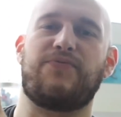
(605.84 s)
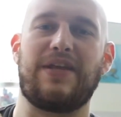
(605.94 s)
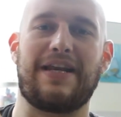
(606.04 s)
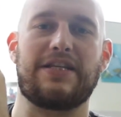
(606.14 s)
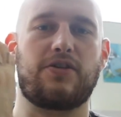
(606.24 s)

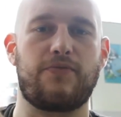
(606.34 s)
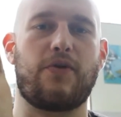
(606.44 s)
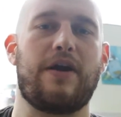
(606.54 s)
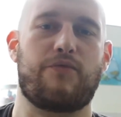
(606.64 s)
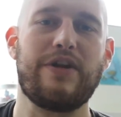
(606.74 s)
thing that's so
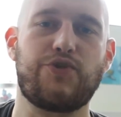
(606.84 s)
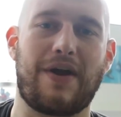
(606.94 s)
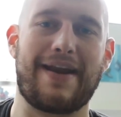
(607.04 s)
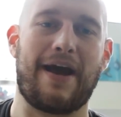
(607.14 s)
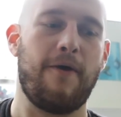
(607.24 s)
far out of reach
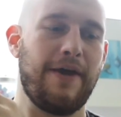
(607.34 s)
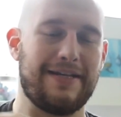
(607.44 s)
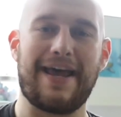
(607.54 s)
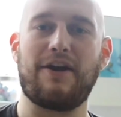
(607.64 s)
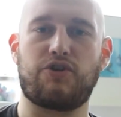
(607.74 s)
right now,
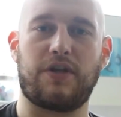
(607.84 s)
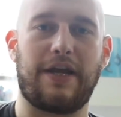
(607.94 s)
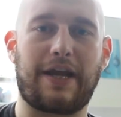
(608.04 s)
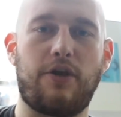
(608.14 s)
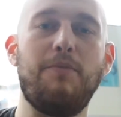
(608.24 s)
is actually
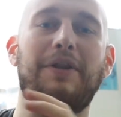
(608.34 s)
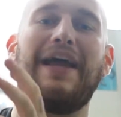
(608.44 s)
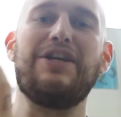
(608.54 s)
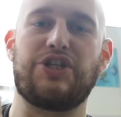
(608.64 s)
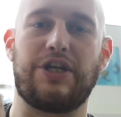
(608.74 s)

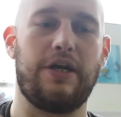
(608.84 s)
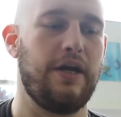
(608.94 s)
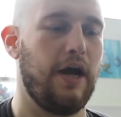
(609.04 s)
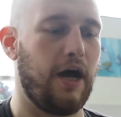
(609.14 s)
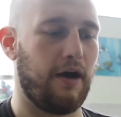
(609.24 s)
accumulation
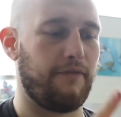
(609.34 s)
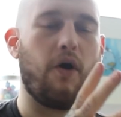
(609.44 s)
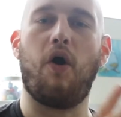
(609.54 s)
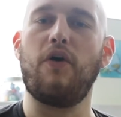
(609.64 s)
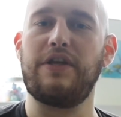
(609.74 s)
of
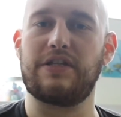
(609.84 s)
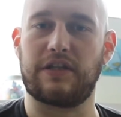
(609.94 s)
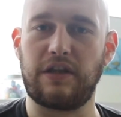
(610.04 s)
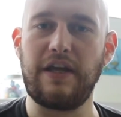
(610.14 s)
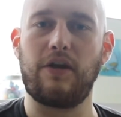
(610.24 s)
all these
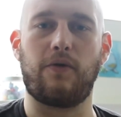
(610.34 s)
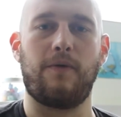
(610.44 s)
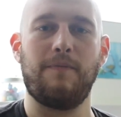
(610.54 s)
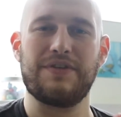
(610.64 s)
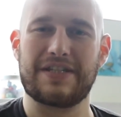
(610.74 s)

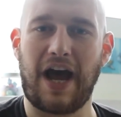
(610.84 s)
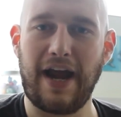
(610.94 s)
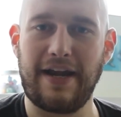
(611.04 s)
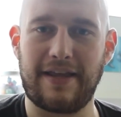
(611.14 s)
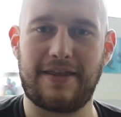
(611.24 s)
little
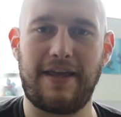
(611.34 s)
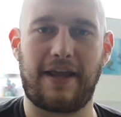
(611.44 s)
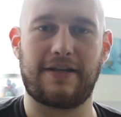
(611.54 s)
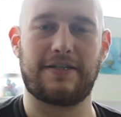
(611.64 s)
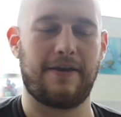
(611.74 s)
tiny
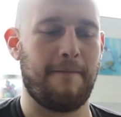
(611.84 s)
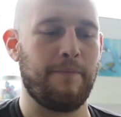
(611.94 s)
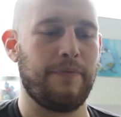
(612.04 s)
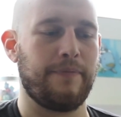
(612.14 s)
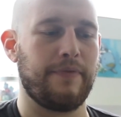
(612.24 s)
things
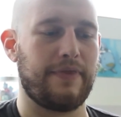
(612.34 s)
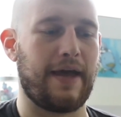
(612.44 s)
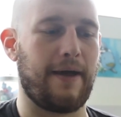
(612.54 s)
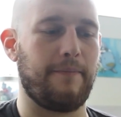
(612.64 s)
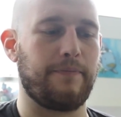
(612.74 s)

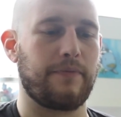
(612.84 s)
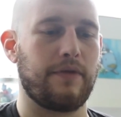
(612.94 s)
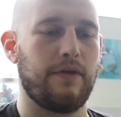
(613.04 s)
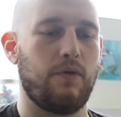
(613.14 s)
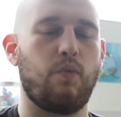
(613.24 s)
that
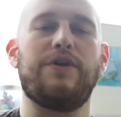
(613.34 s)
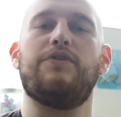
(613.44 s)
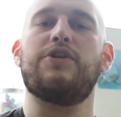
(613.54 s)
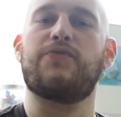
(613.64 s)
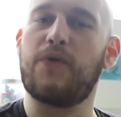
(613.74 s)
when you
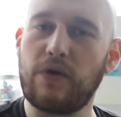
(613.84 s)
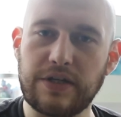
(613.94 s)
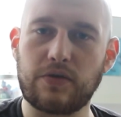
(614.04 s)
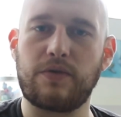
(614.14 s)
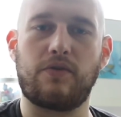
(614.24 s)
just
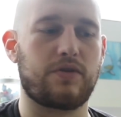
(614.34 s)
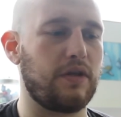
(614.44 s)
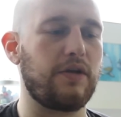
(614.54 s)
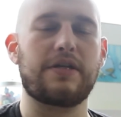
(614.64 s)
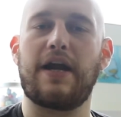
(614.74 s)
focus on those
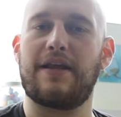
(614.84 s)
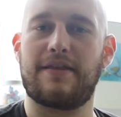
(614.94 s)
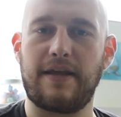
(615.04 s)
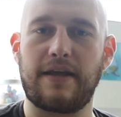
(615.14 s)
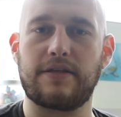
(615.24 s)
little tiny
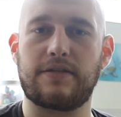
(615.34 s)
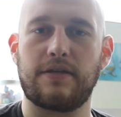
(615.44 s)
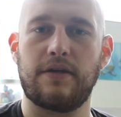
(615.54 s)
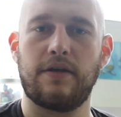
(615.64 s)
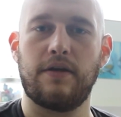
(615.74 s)

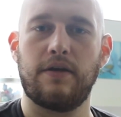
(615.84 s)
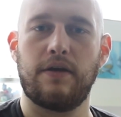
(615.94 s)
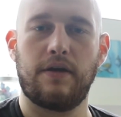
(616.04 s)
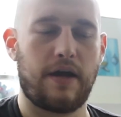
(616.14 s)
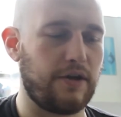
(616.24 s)
things
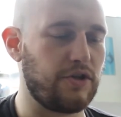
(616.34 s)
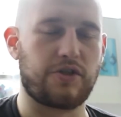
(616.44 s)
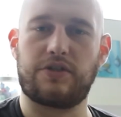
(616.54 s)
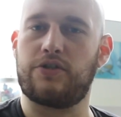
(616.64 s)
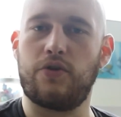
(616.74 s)
and you
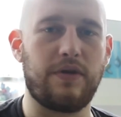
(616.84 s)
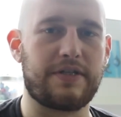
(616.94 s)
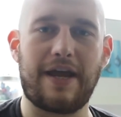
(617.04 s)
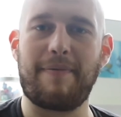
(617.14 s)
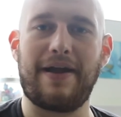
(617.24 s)
just do it
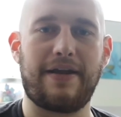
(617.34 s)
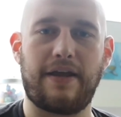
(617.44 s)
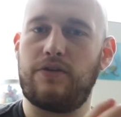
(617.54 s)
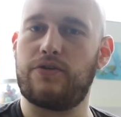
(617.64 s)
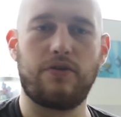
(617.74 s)
day by day,
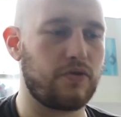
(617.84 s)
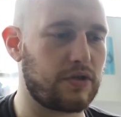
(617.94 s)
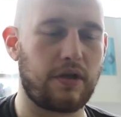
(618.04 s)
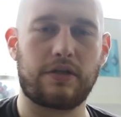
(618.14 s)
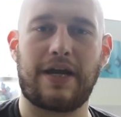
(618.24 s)
you do
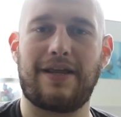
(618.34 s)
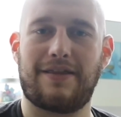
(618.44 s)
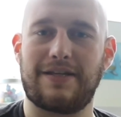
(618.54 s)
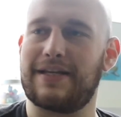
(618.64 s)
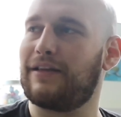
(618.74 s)
those little tiny
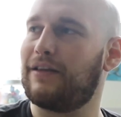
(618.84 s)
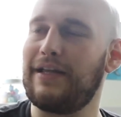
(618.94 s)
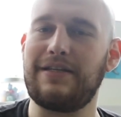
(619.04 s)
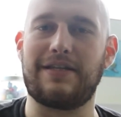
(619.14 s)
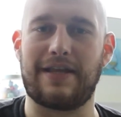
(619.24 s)
things that
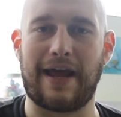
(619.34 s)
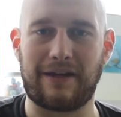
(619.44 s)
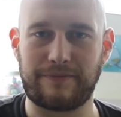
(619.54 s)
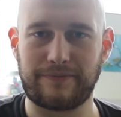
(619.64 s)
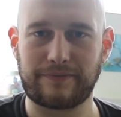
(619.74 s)
lead to that,